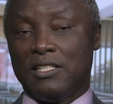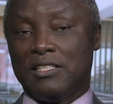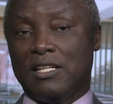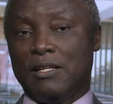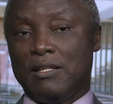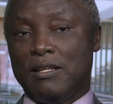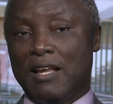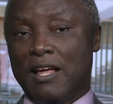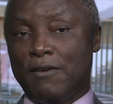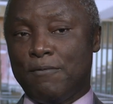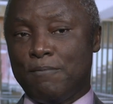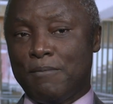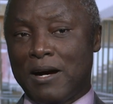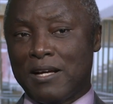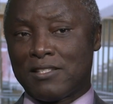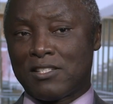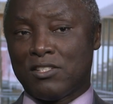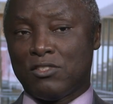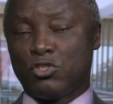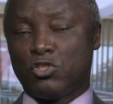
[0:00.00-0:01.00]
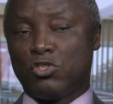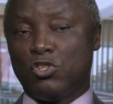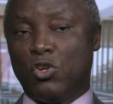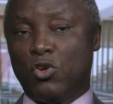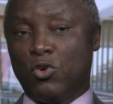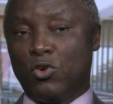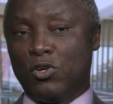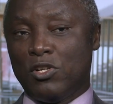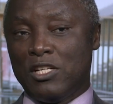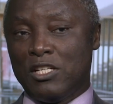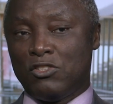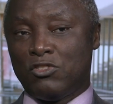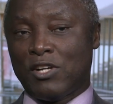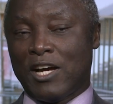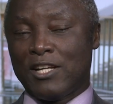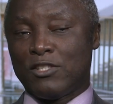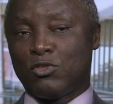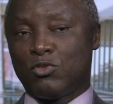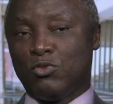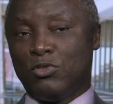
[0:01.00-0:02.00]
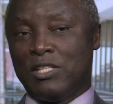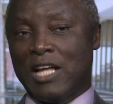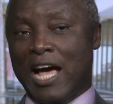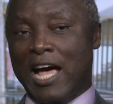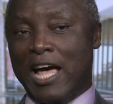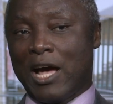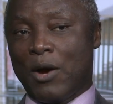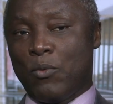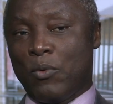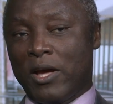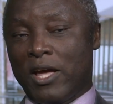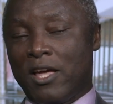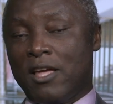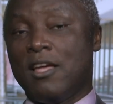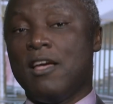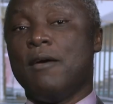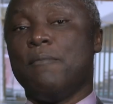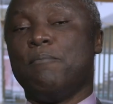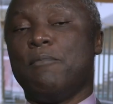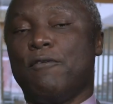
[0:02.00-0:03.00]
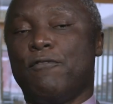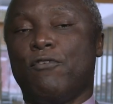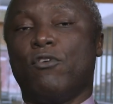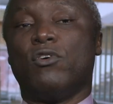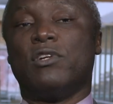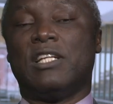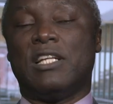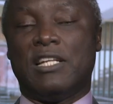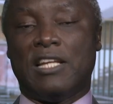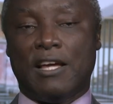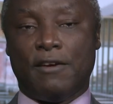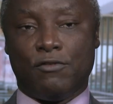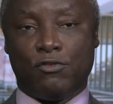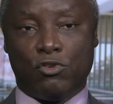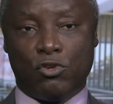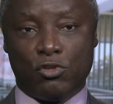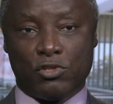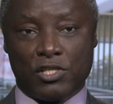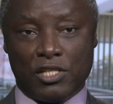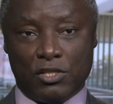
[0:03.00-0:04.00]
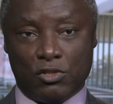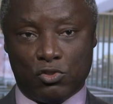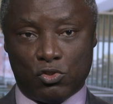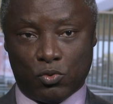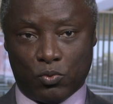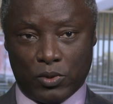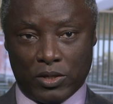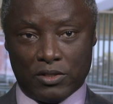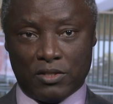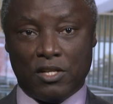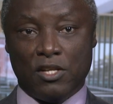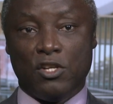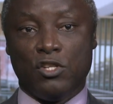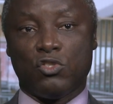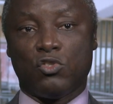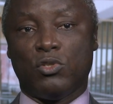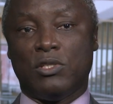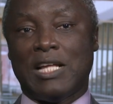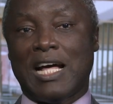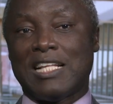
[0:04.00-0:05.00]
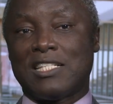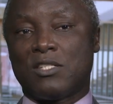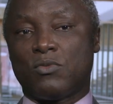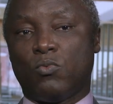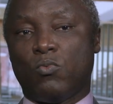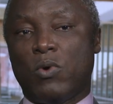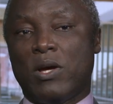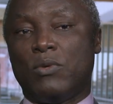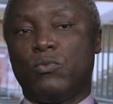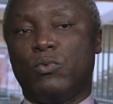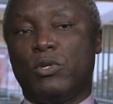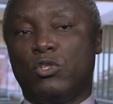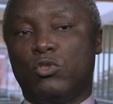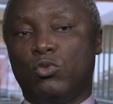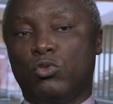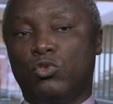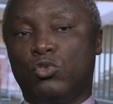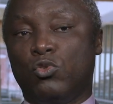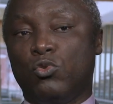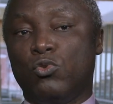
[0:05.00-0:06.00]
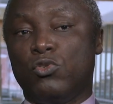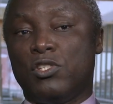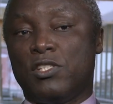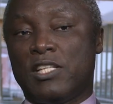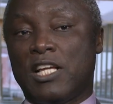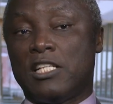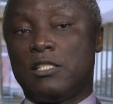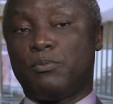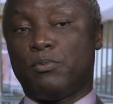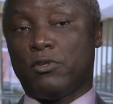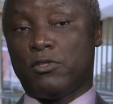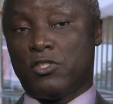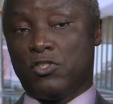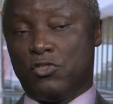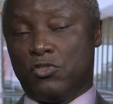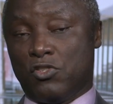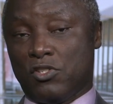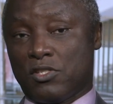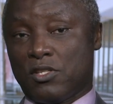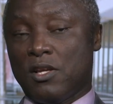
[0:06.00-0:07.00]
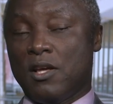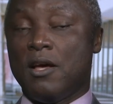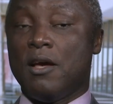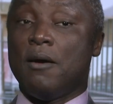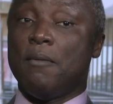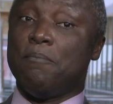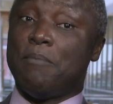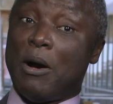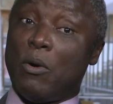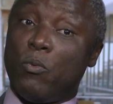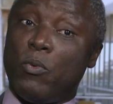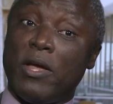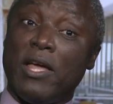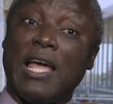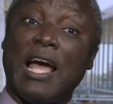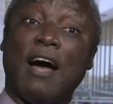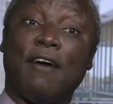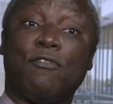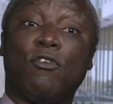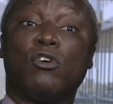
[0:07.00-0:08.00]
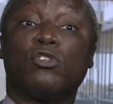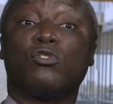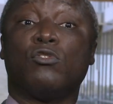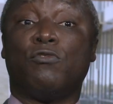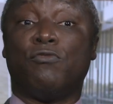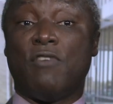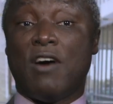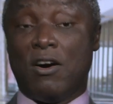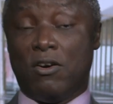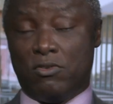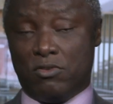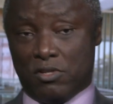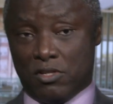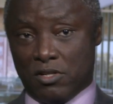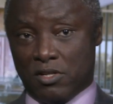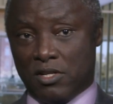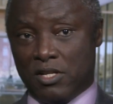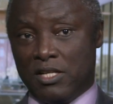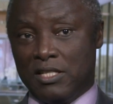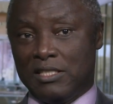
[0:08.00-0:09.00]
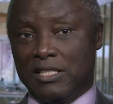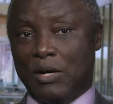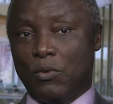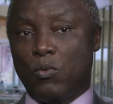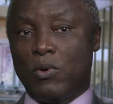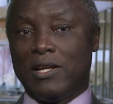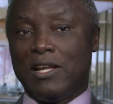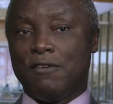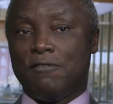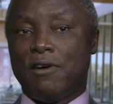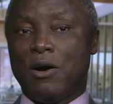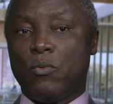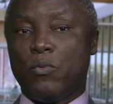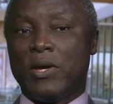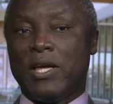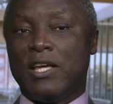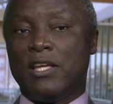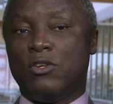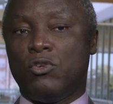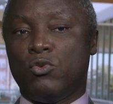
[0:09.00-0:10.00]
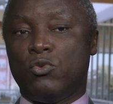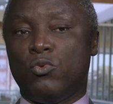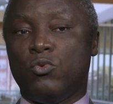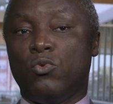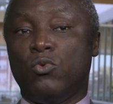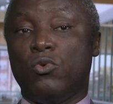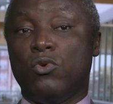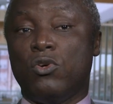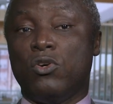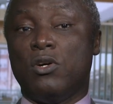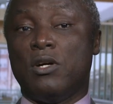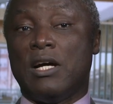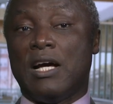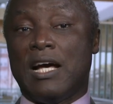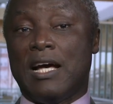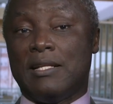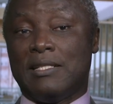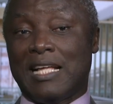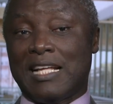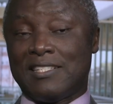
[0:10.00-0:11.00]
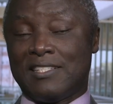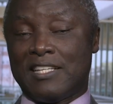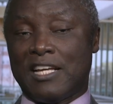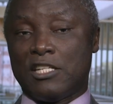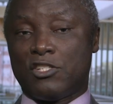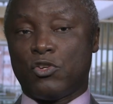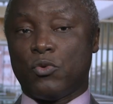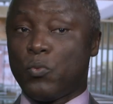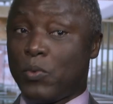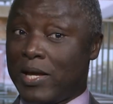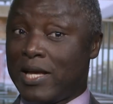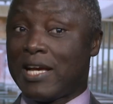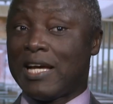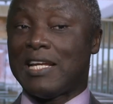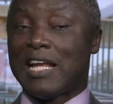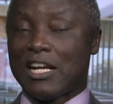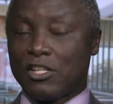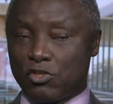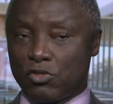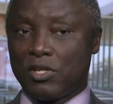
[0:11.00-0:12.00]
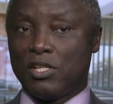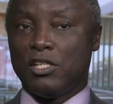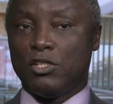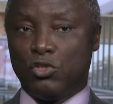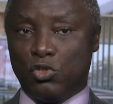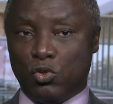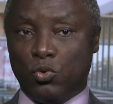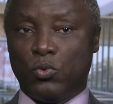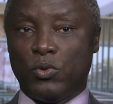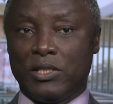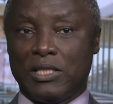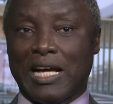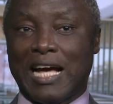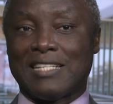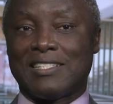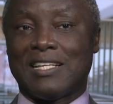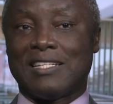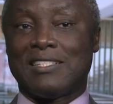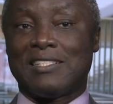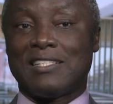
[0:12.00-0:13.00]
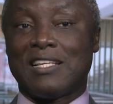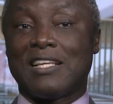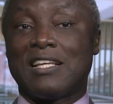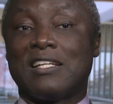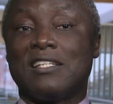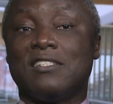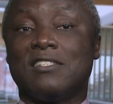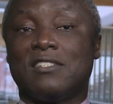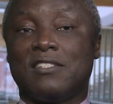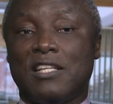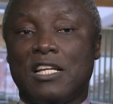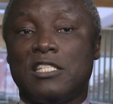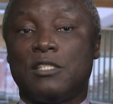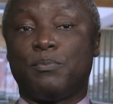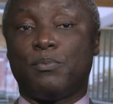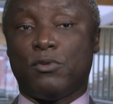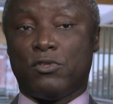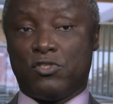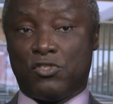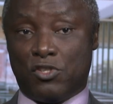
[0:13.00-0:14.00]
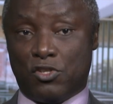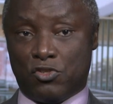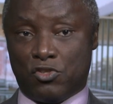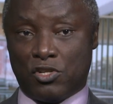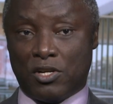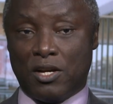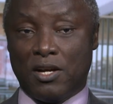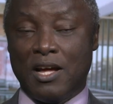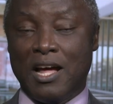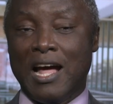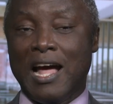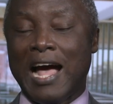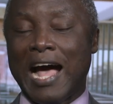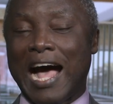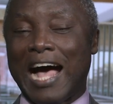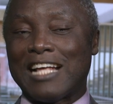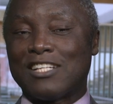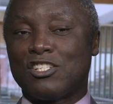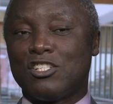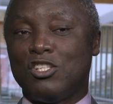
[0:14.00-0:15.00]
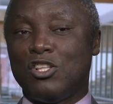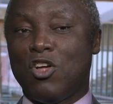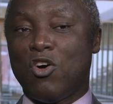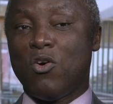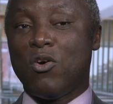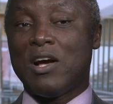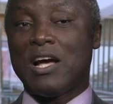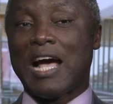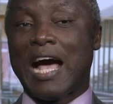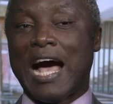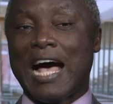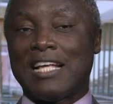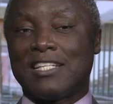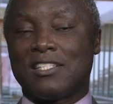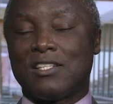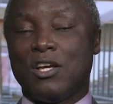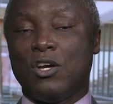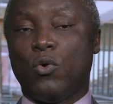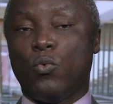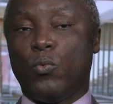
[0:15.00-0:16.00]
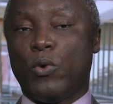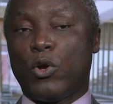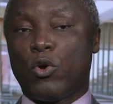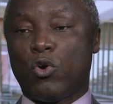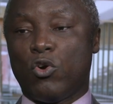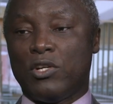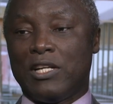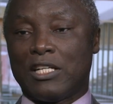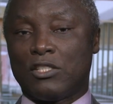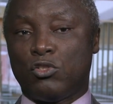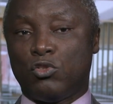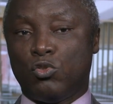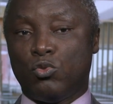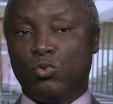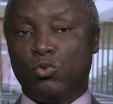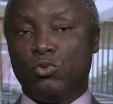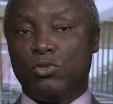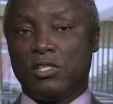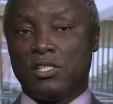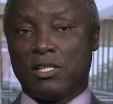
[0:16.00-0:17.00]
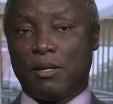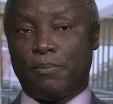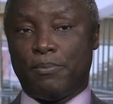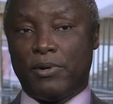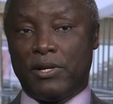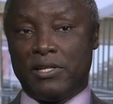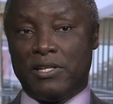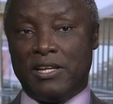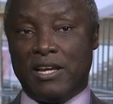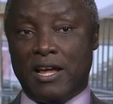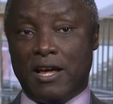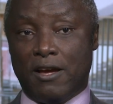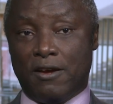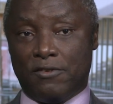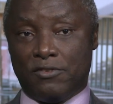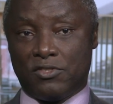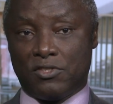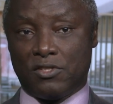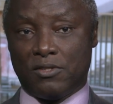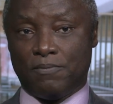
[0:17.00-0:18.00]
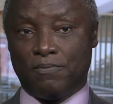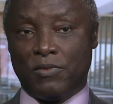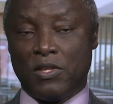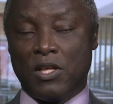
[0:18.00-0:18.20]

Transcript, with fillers: The muscle slowly tries to die away before the nerve grows into it. So that's when we do two stage procedures. But we have also found that whenever we do uh, that surgery, we can actually do it as a single stage procedure as long as we connect two separate nerves.